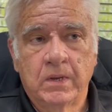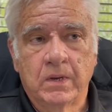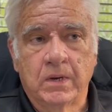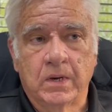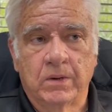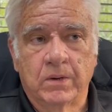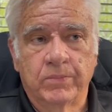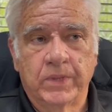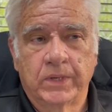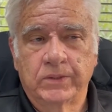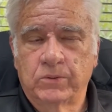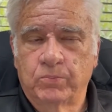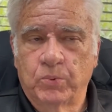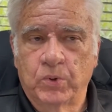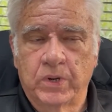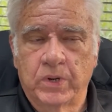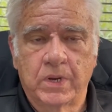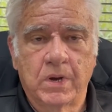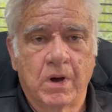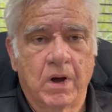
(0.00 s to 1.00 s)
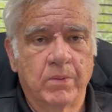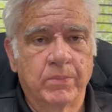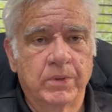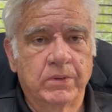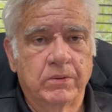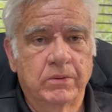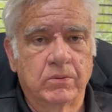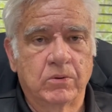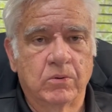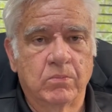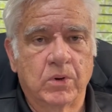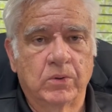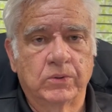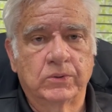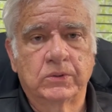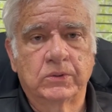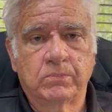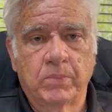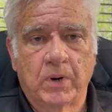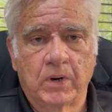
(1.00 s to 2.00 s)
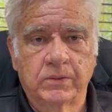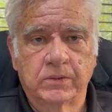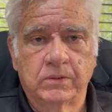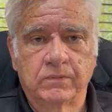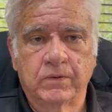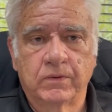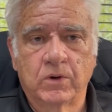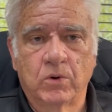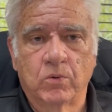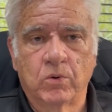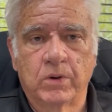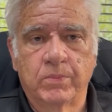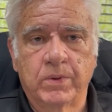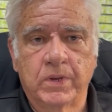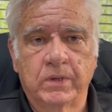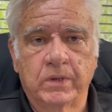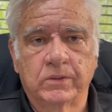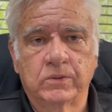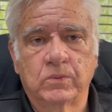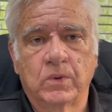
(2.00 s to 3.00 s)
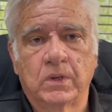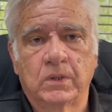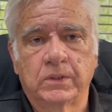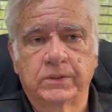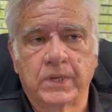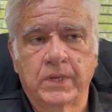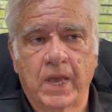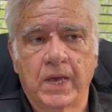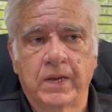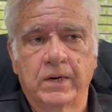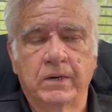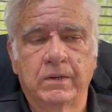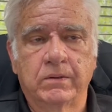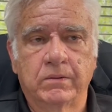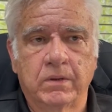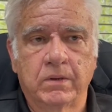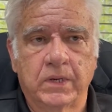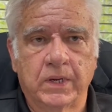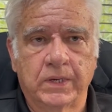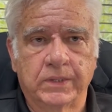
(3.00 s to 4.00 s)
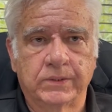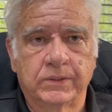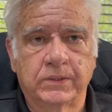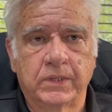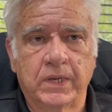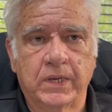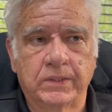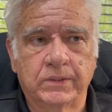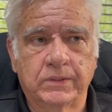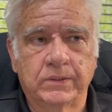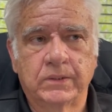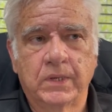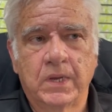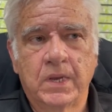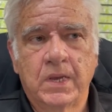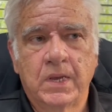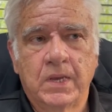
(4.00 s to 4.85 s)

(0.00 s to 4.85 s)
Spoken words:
That's pretty common through most parts of the Caribbean as well as Canada and the United States.